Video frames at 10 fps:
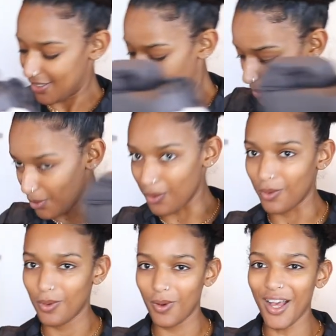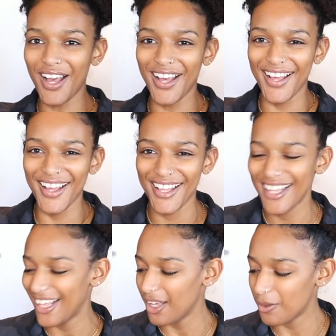oh,
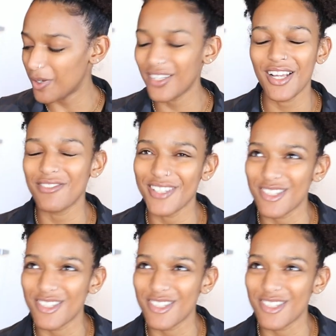what a lovely